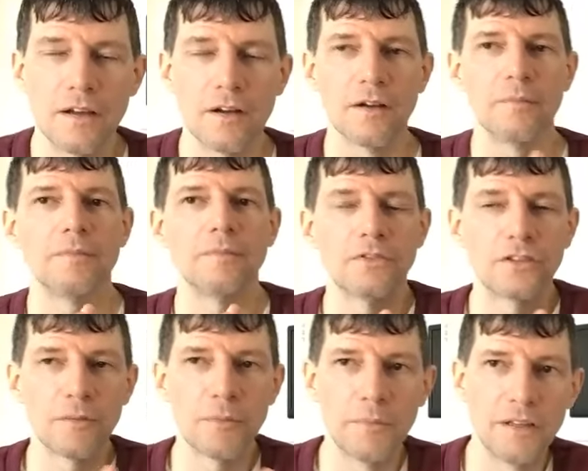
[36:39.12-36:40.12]
um,
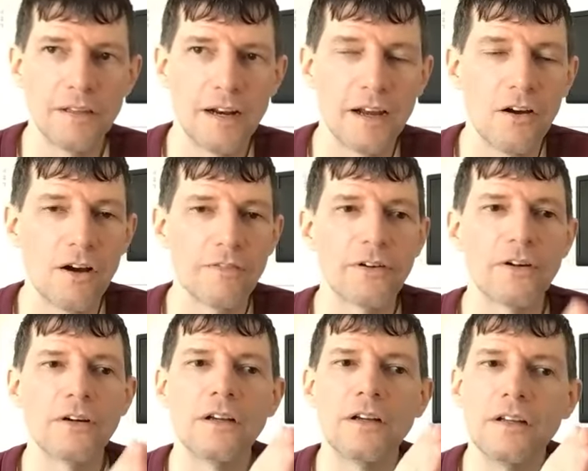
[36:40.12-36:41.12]
supplement that I
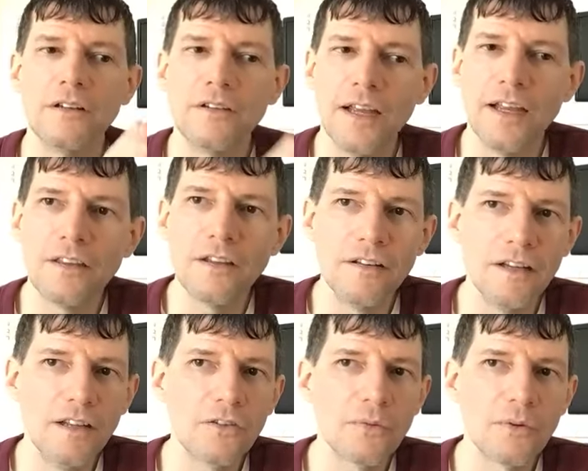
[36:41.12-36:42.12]
offer. Take the
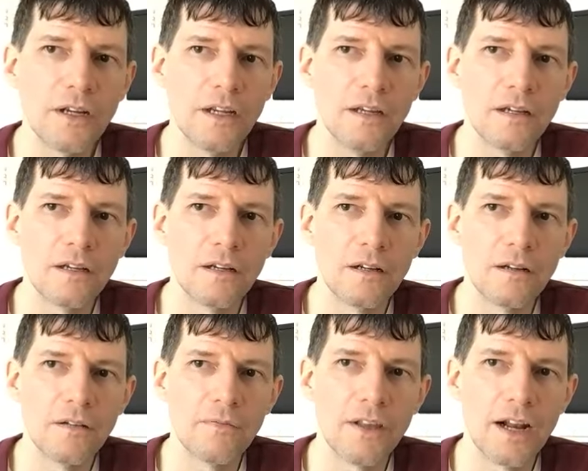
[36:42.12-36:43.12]
D3
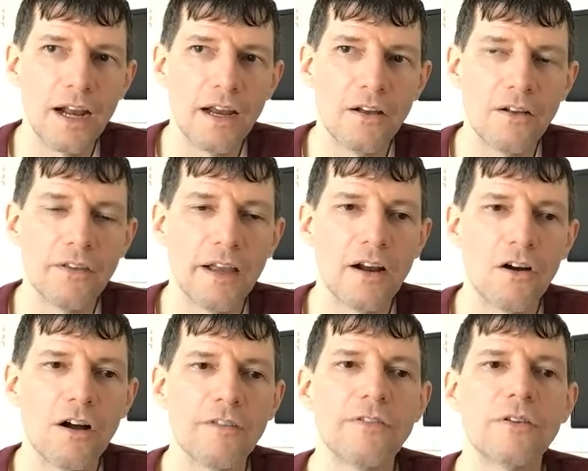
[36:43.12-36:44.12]
that I that I
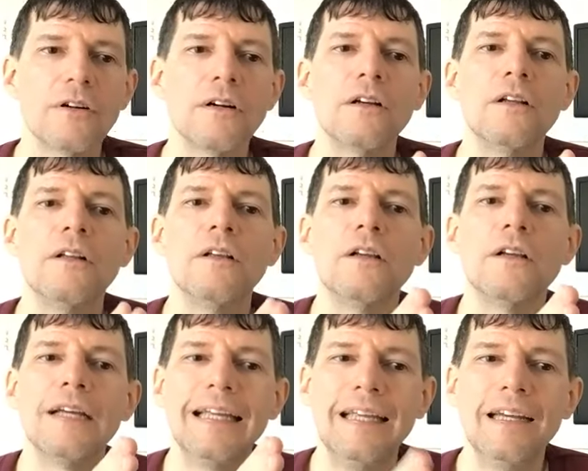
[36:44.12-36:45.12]
offer.
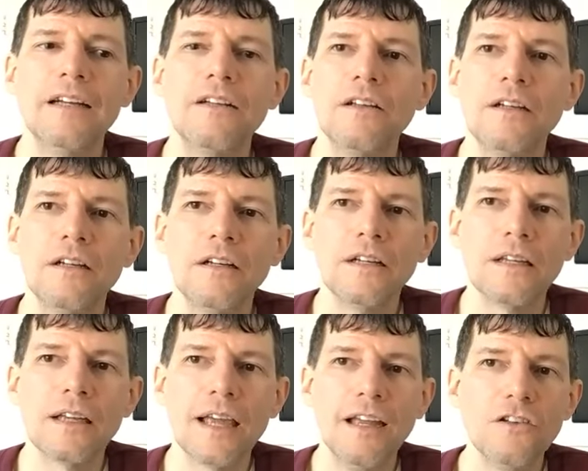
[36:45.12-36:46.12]
Get
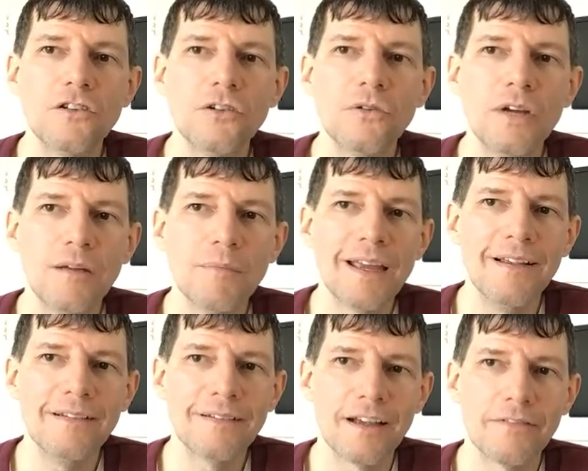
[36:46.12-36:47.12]
K2
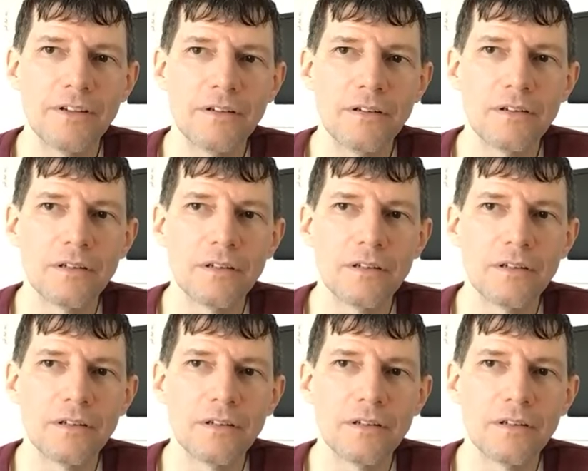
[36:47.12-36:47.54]
MK7.